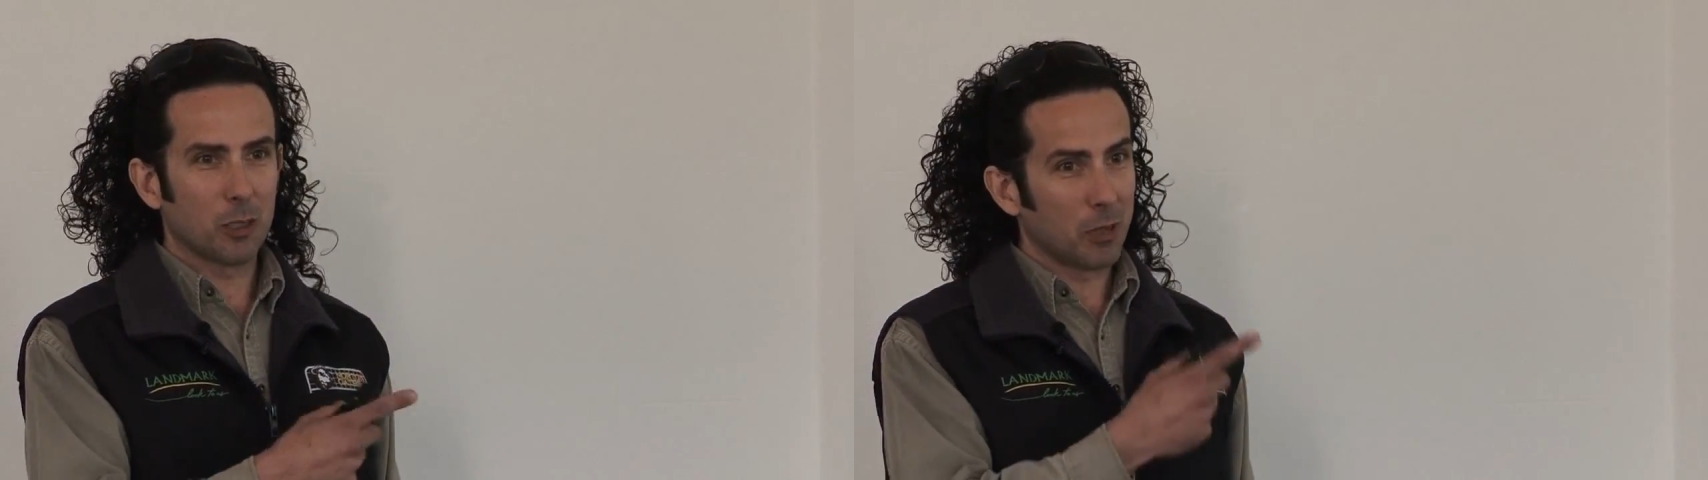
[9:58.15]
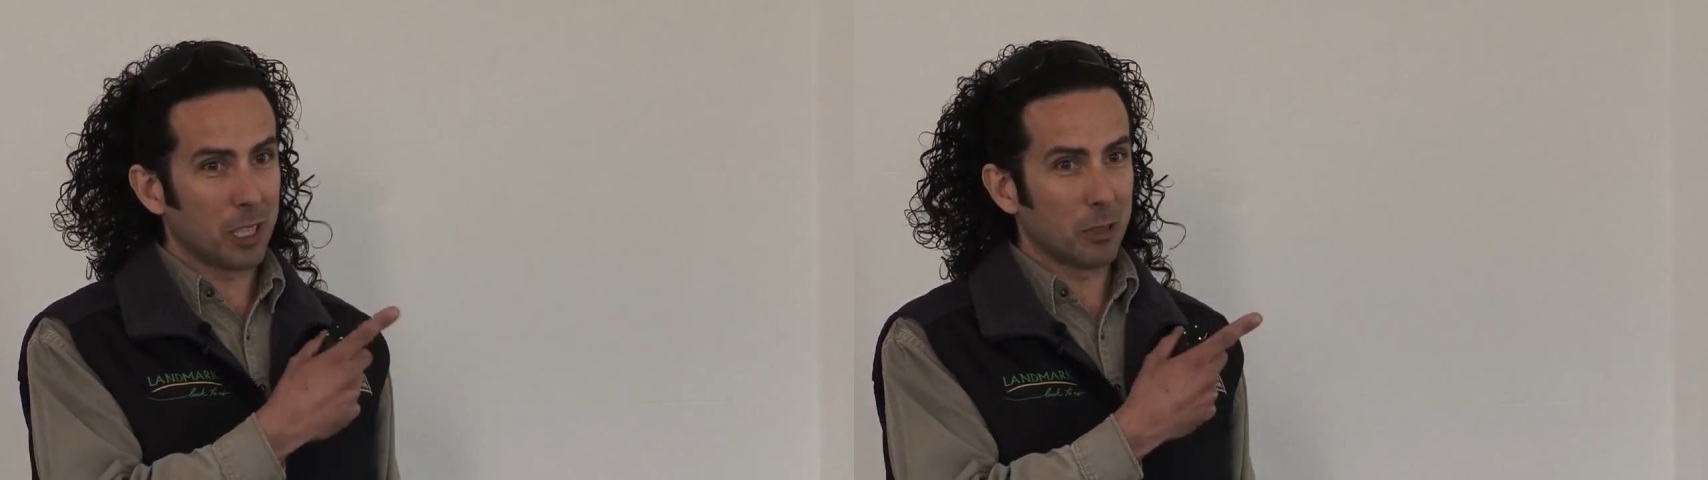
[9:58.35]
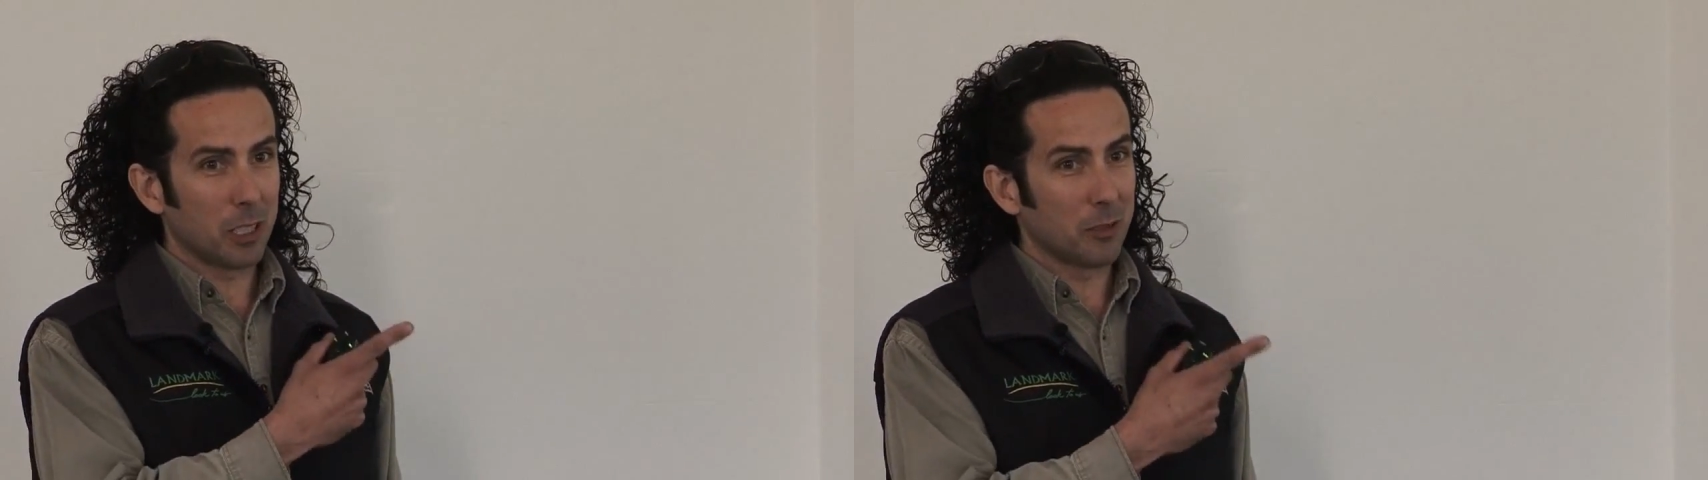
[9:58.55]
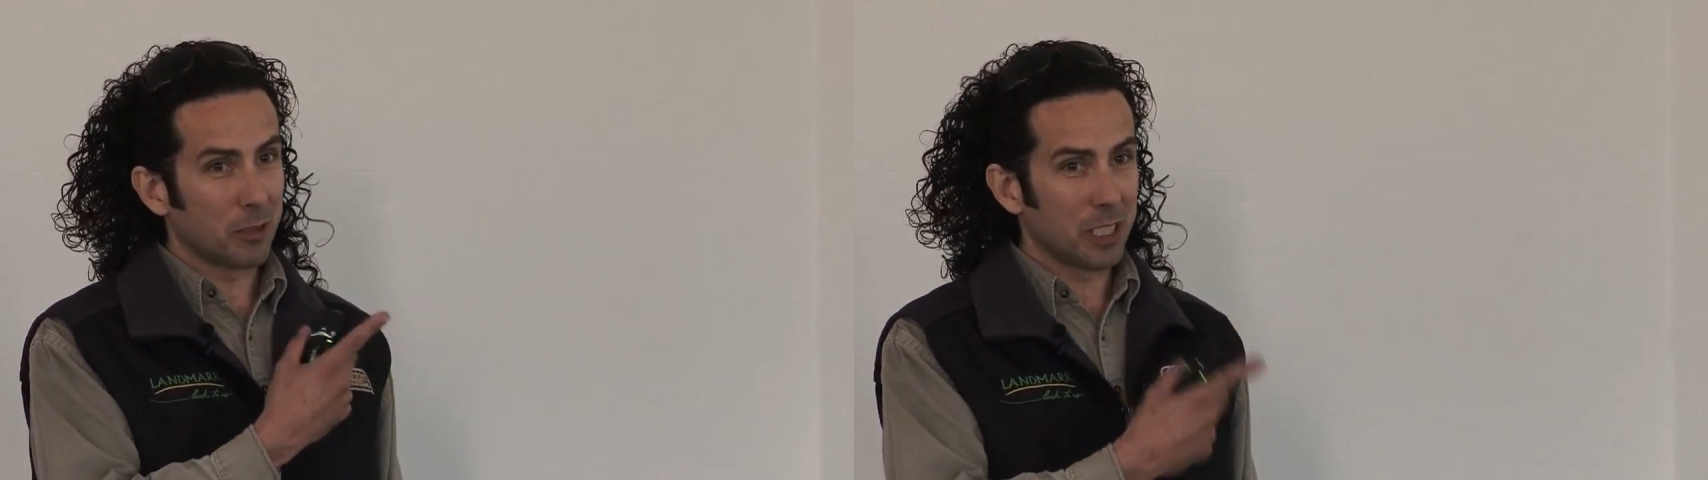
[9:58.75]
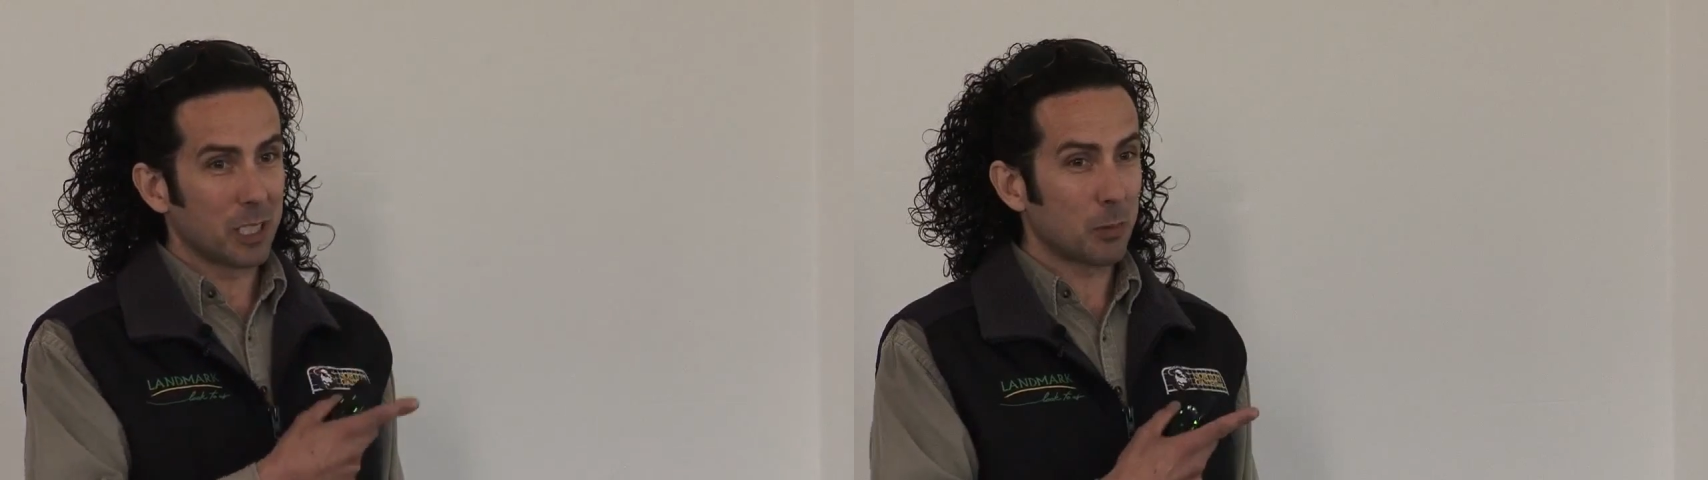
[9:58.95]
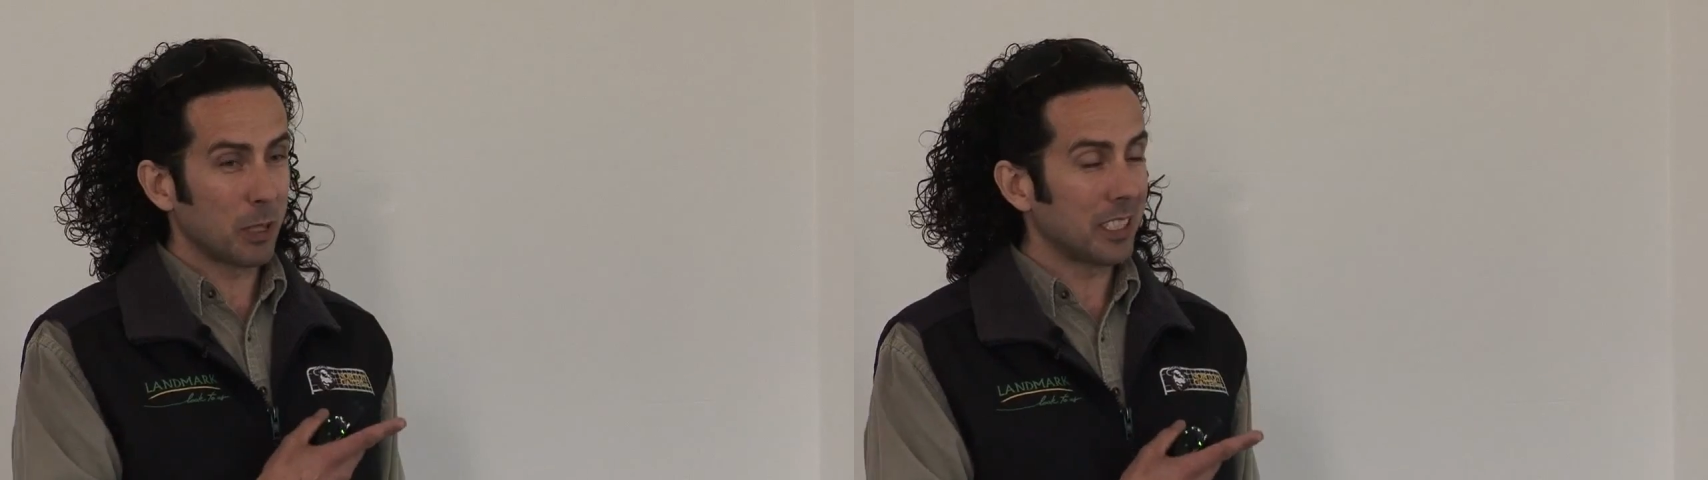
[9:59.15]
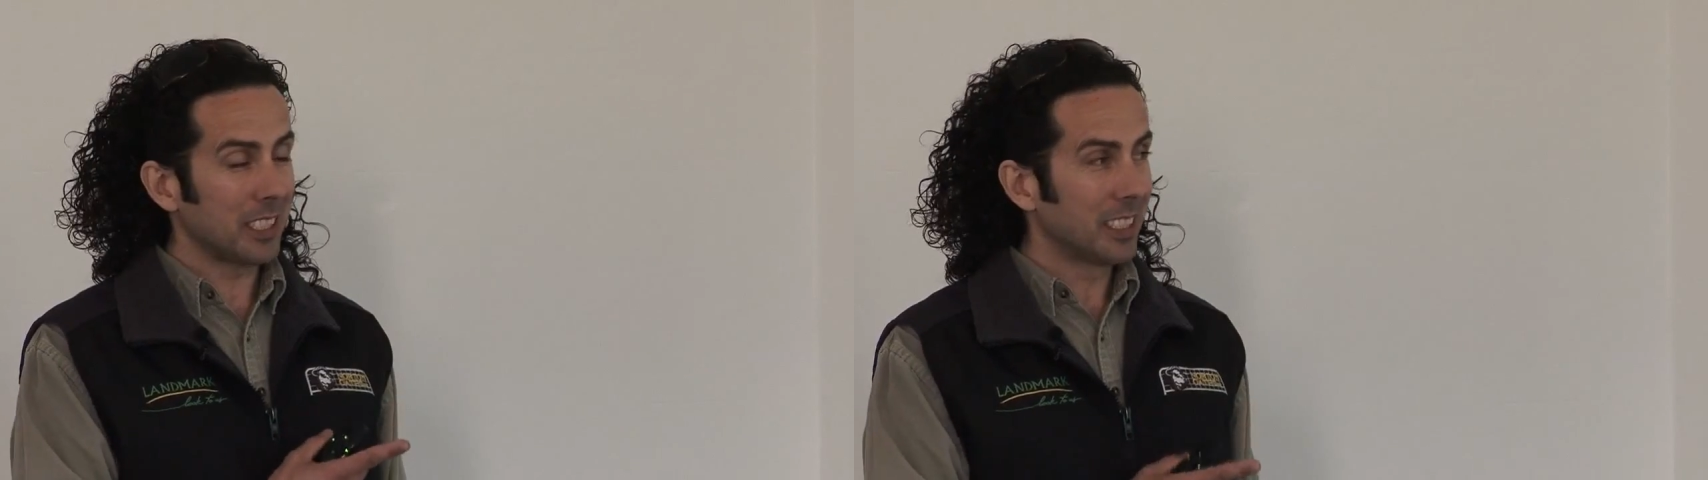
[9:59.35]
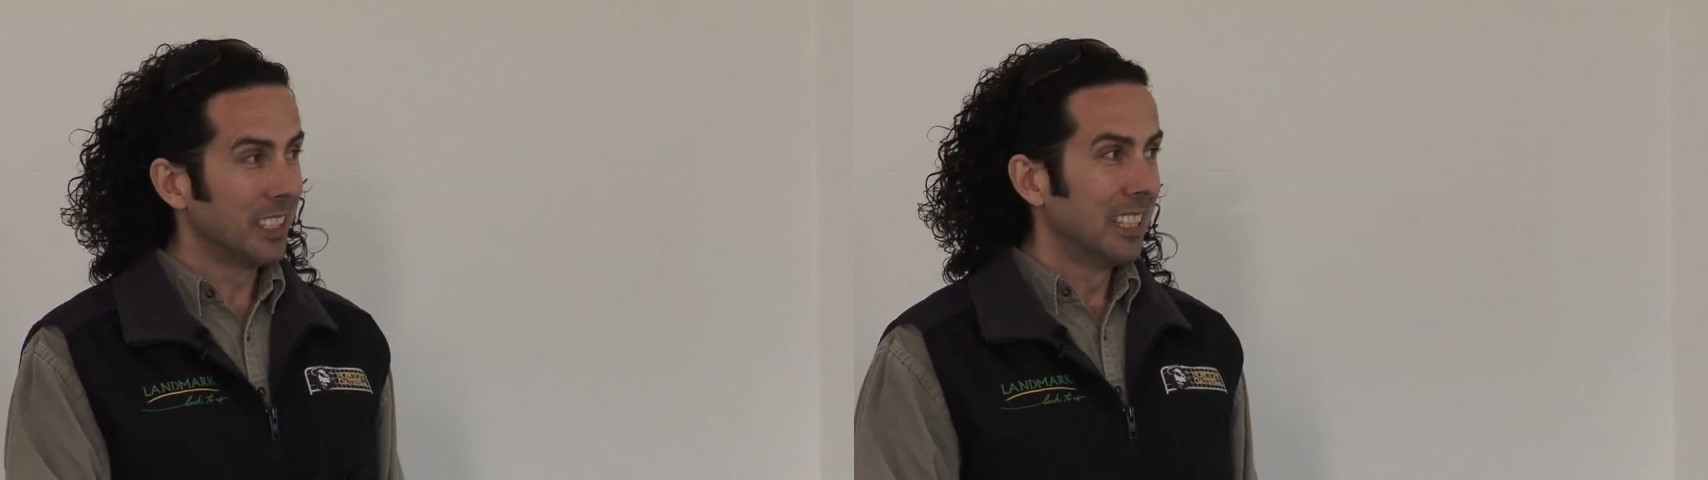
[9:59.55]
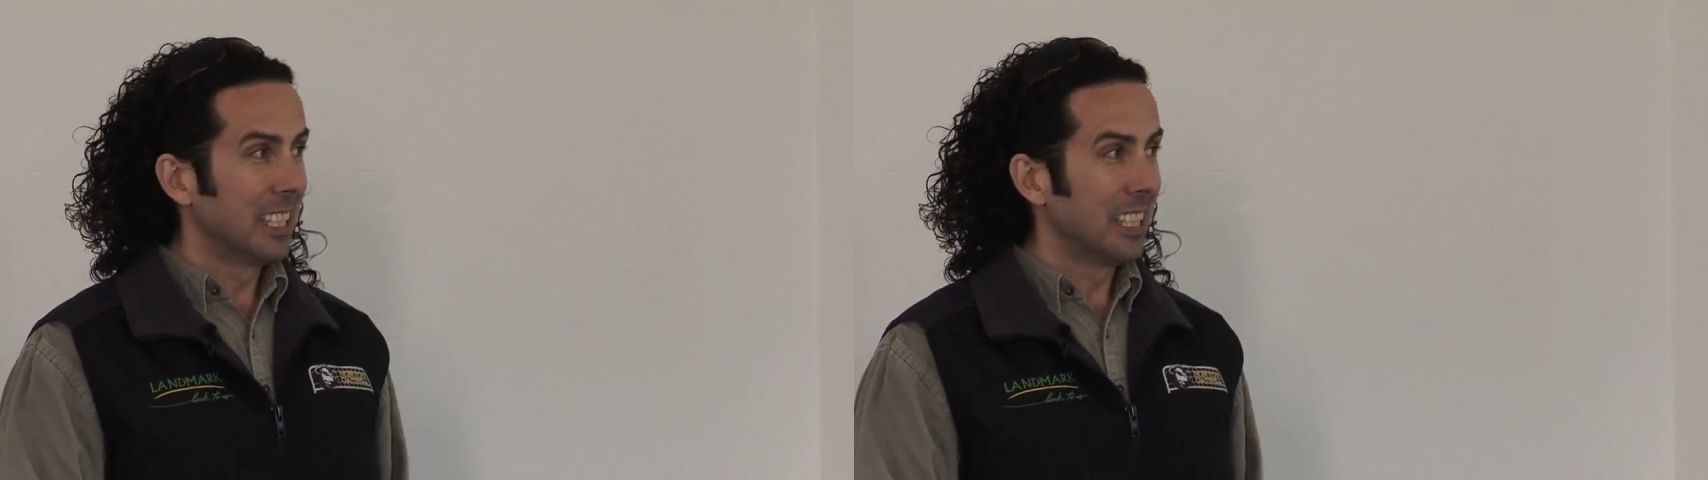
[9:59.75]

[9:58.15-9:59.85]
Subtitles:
on really well with this species.